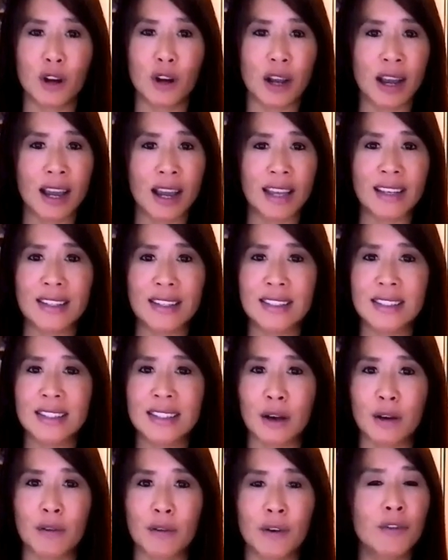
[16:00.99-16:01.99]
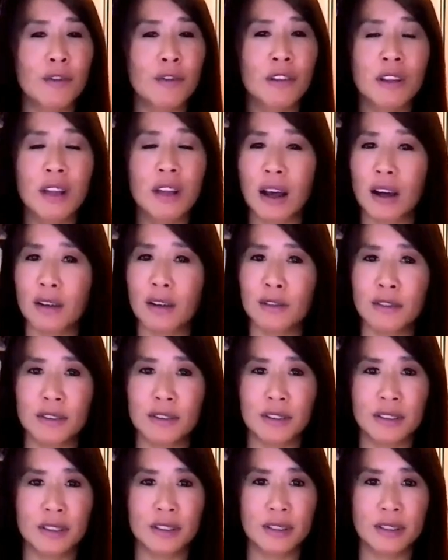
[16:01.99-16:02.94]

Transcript: highest self, of love.